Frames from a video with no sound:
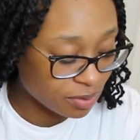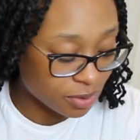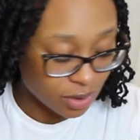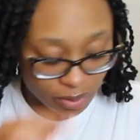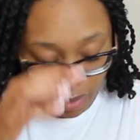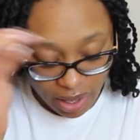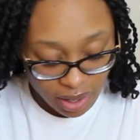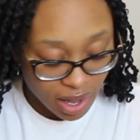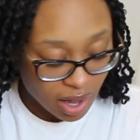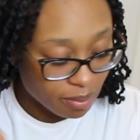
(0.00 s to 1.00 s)
for
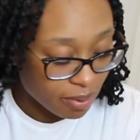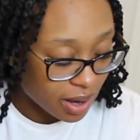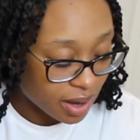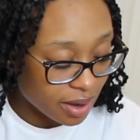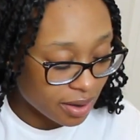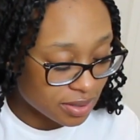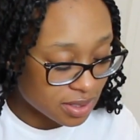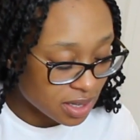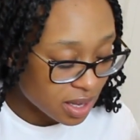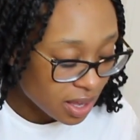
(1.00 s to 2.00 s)
my eyebrows.